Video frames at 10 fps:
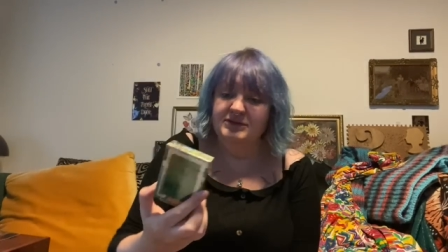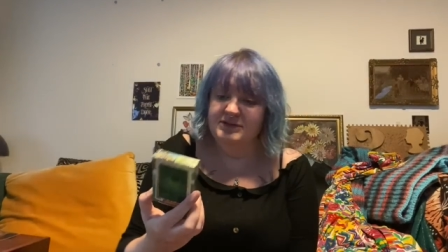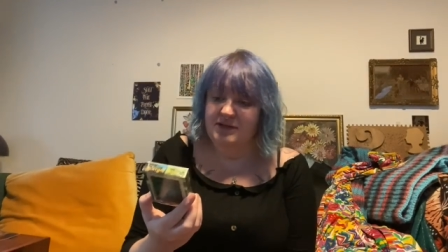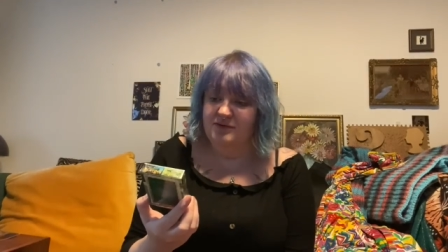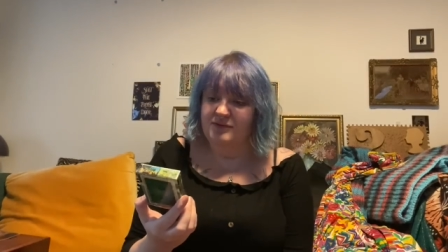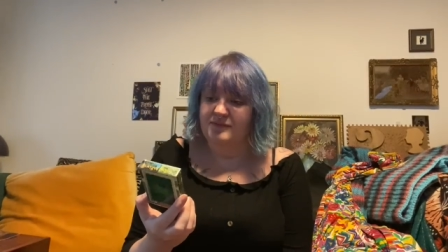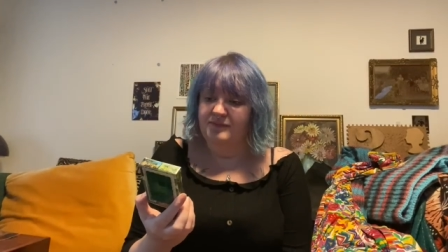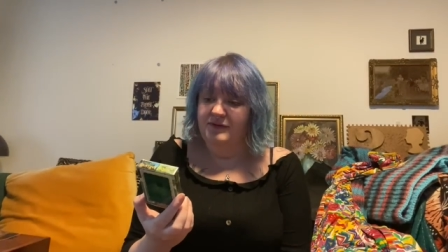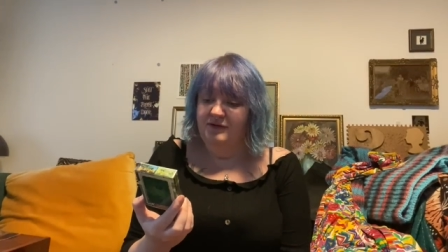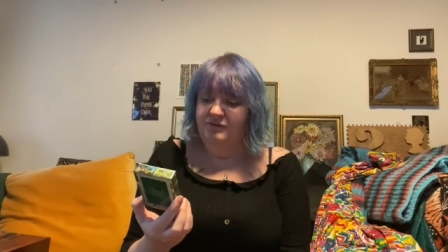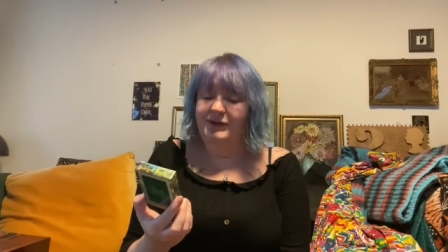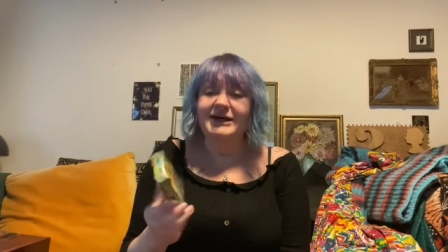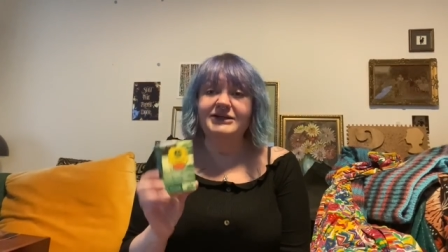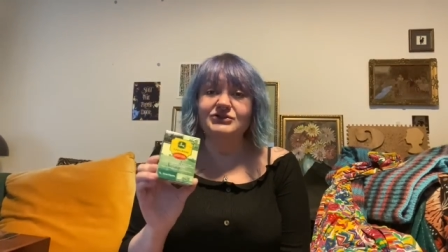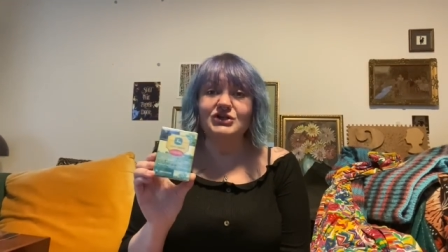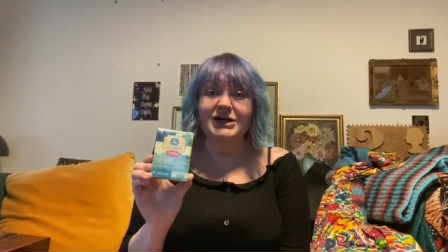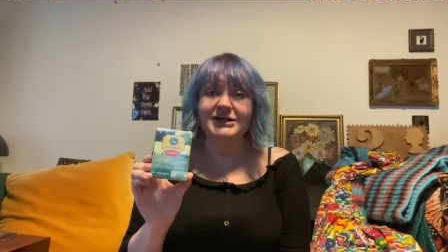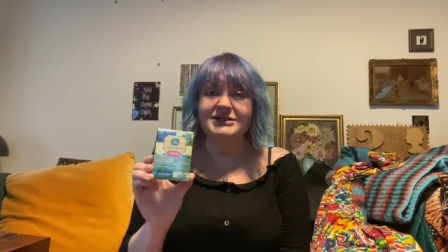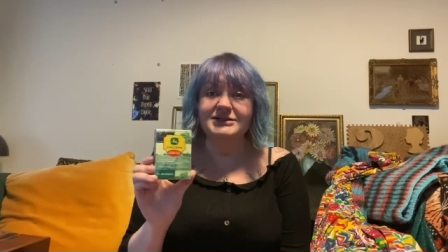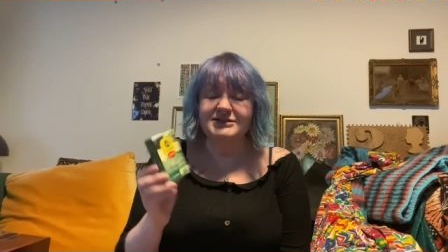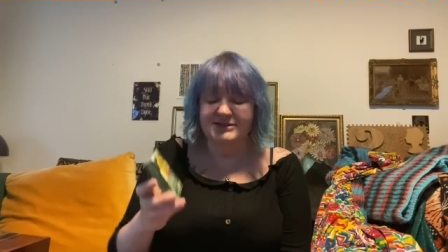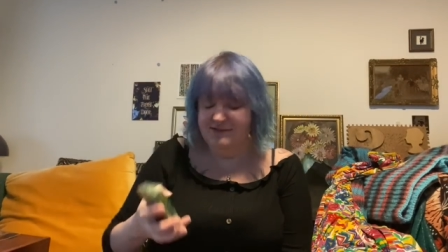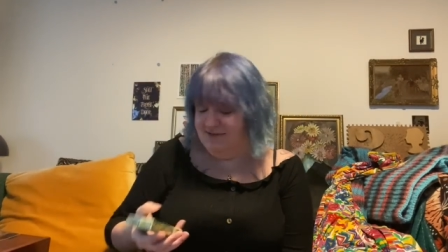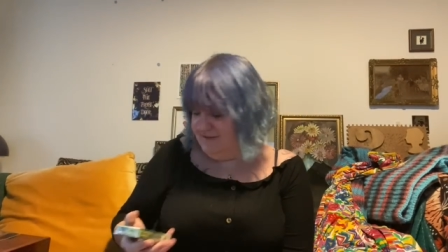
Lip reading: So if you like tractors,